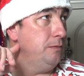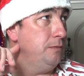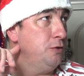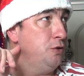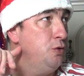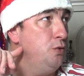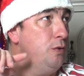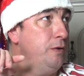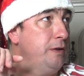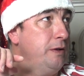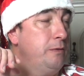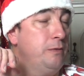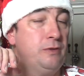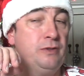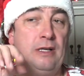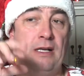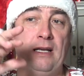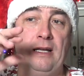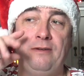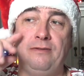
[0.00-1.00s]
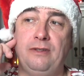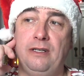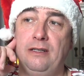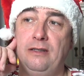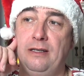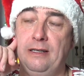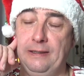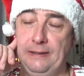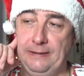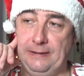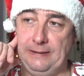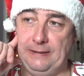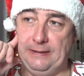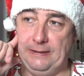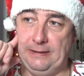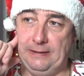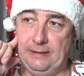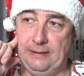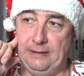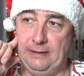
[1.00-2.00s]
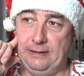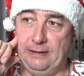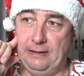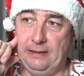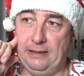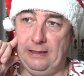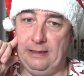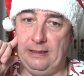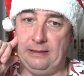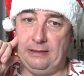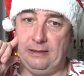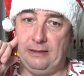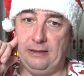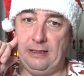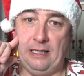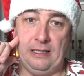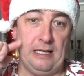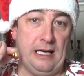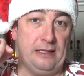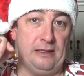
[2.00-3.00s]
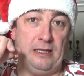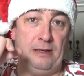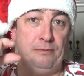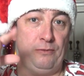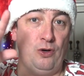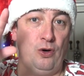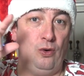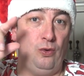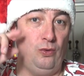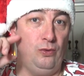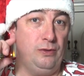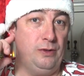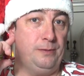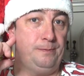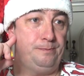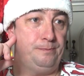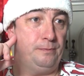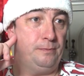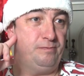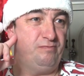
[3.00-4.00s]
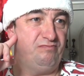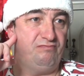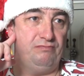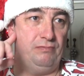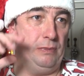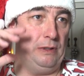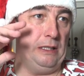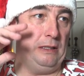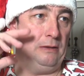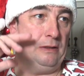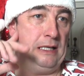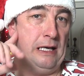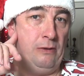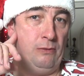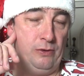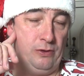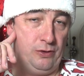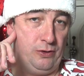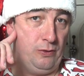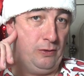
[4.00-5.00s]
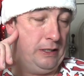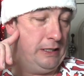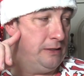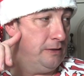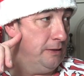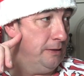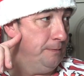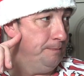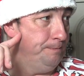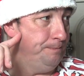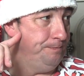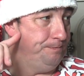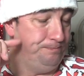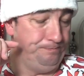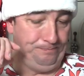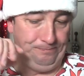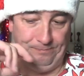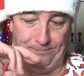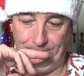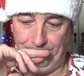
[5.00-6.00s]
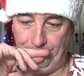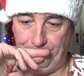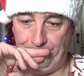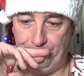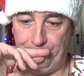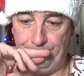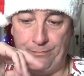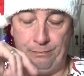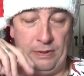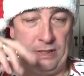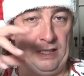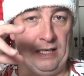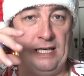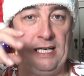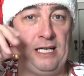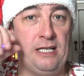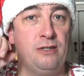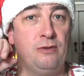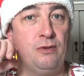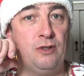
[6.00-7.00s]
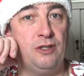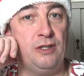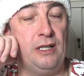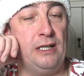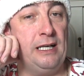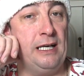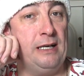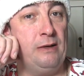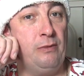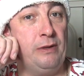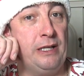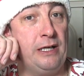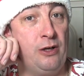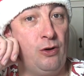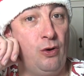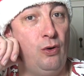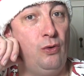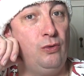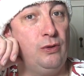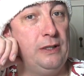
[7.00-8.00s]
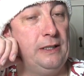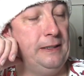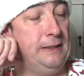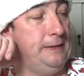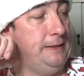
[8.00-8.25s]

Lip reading: I think it was, I left here. And I had them cold, well, an hour or so later. But the heat was still there when they're cold.